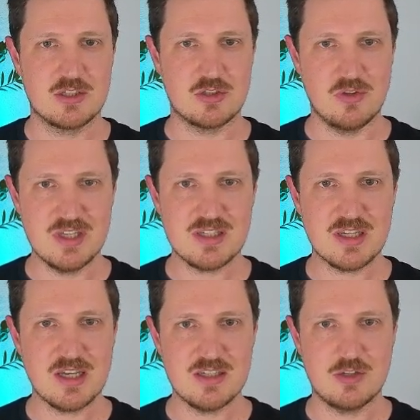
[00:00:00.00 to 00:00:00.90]
So in this
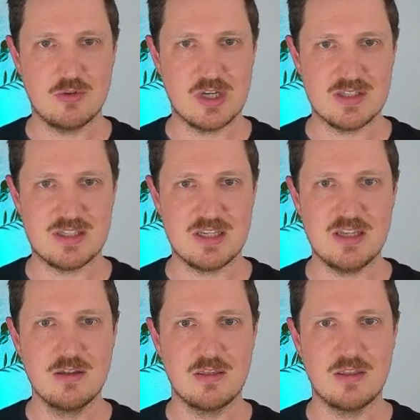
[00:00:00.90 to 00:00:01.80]
case, you can
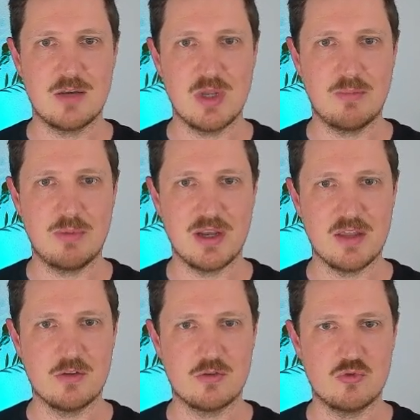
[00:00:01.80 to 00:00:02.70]
see that we
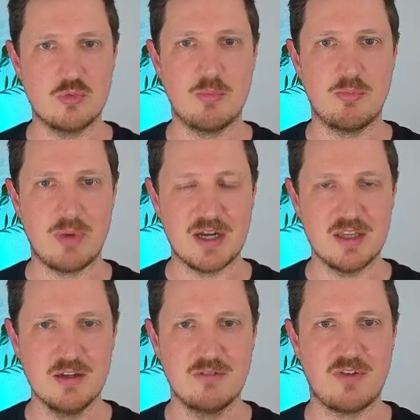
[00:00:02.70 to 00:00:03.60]
apply the group
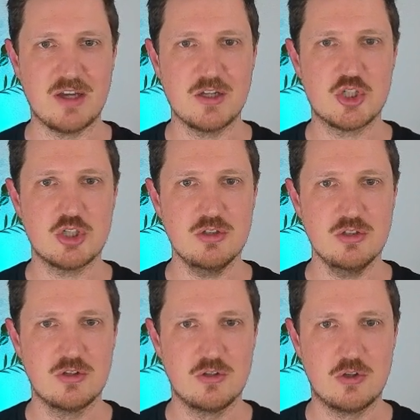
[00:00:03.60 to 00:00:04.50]
by
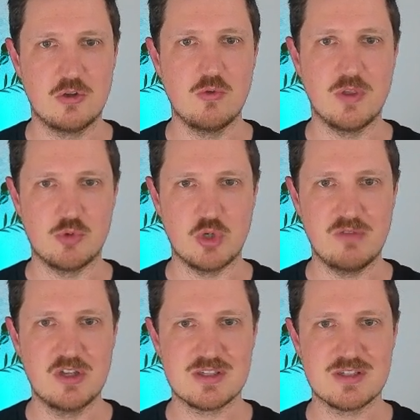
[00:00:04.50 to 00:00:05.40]
function to the
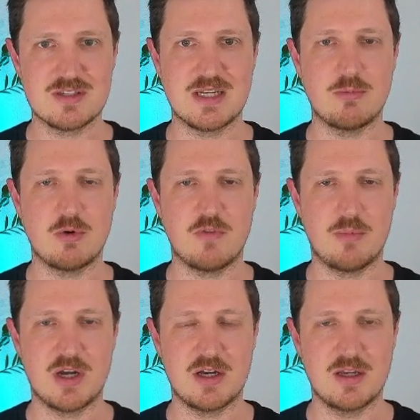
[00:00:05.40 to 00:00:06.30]
previous step of the
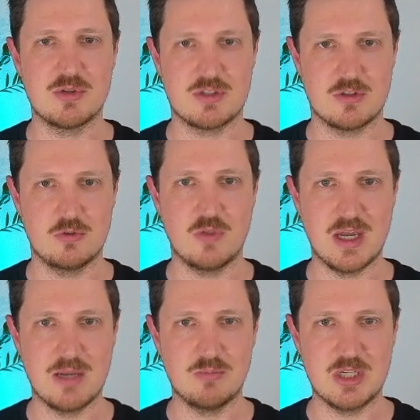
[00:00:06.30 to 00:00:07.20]
pipe, so to the
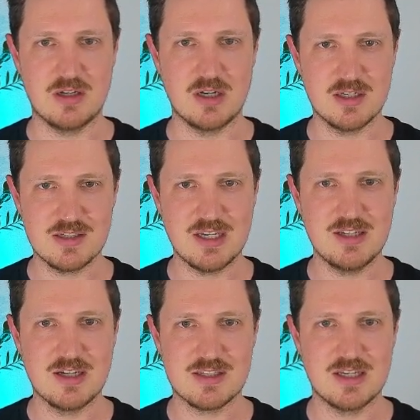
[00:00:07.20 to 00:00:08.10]
mtcars
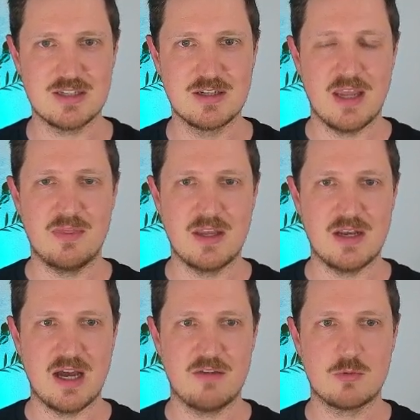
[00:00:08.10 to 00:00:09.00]
dataset, and
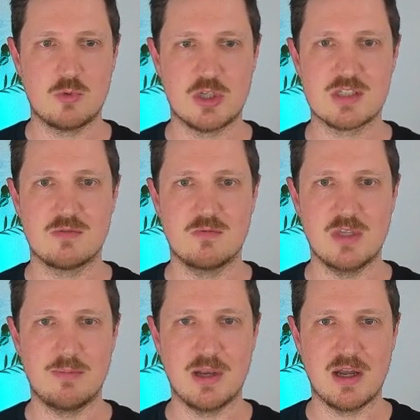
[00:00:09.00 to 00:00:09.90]
then afterwards
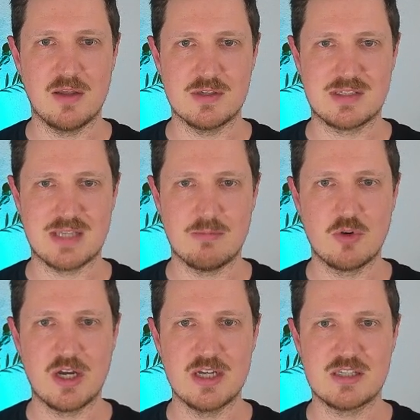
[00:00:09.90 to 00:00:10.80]
we apply the
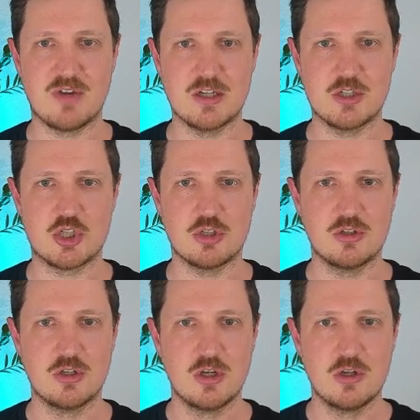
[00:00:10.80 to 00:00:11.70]
summarize
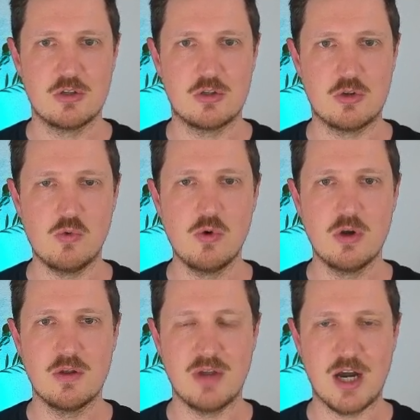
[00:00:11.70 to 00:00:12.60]
function
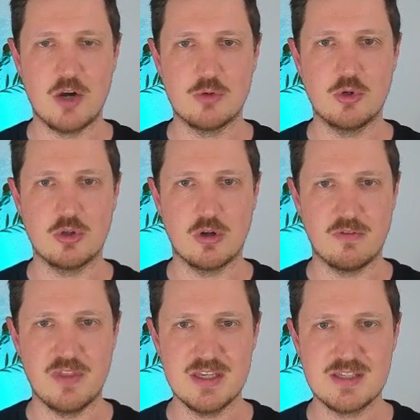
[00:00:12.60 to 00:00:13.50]
to the output of
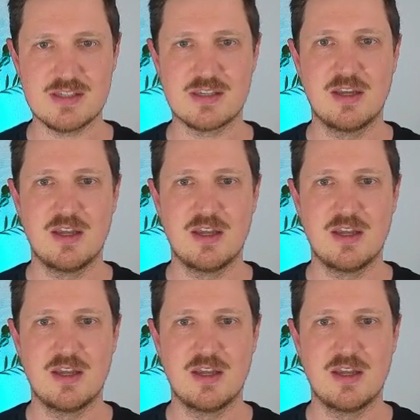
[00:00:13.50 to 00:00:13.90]
this